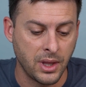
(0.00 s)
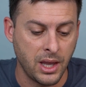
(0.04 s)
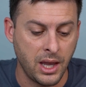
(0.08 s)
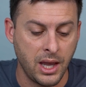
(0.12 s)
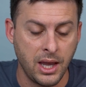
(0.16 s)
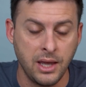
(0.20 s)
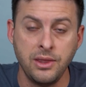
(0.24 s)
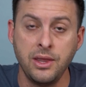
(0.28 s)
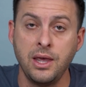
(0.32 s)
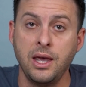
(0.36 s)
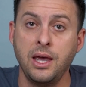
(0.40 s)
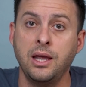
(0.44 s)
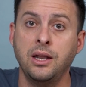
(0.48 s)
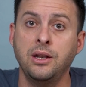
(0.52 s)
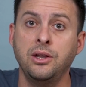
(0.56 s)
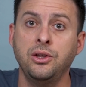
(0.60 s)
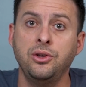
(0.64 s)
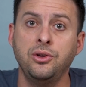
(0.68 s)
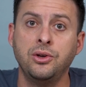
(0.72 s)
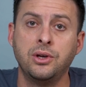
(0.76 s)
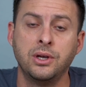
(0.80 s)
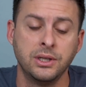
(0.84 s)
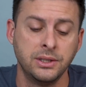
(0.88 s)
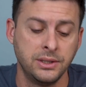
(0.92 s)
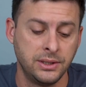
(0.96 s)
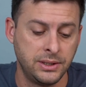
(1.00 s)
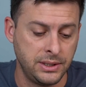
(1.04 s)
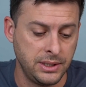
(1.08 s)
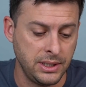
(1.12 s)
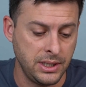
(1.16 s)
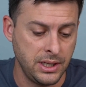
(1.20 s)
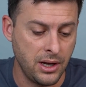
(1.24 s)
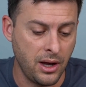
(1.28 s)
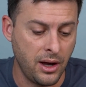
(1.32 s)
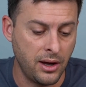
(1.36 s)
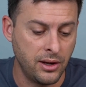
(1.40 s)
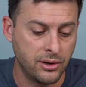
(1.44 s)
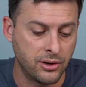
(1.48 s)
And then you can
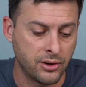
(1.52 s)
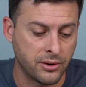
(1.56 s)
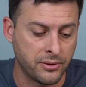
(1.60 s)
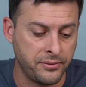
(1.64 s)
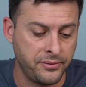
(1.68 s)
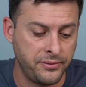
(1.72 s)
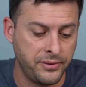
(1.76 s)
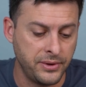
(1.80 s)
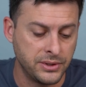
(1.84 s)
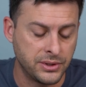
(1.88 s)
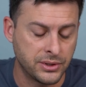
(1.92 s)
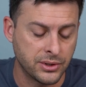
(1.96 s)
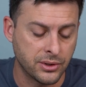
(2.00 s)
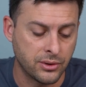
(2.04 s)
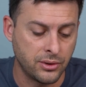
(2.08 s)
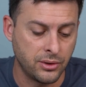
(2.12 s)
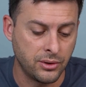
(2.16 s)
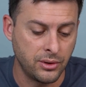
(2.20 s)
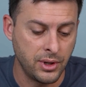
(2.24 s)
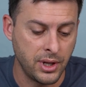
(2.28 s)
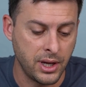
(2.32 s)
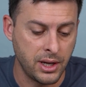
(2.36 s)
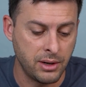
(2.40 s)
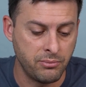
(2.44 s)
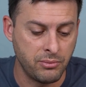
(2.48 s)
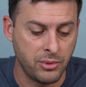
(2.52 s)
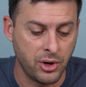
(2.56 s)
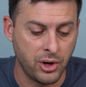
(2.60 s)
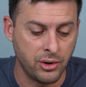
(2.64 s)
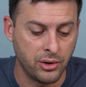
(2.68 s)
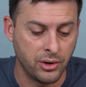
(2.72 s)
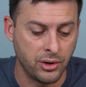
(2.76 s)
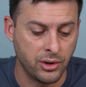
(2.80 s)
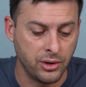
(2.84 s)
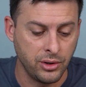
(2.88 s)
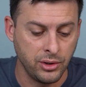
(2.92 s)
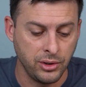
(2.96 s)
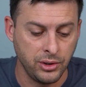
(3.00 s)
see under physical and
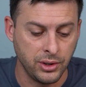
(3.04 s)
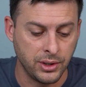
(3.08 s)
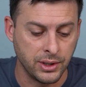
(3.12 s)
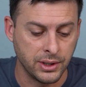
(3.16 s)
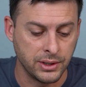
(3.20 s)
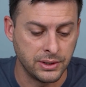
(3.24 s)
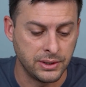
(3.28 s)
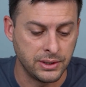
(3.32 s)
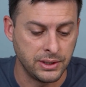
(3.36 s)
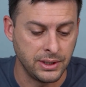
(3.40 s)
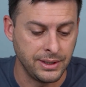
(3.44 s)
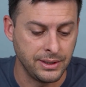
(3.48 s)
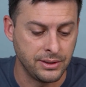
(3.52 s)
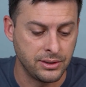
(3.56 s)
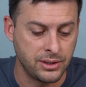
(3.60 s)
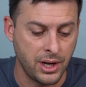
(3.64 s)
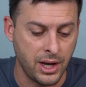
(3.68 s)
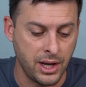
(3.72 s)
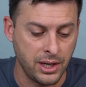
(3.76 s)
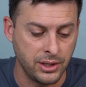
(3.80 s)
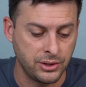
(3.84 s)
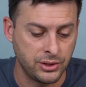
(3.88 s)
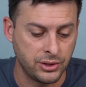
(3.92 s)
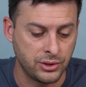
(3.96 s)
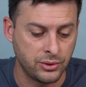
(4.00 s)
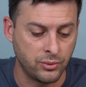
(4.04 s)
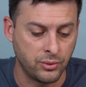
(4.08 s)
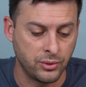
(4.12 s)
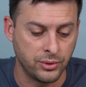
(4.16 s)
motor, you can see touch.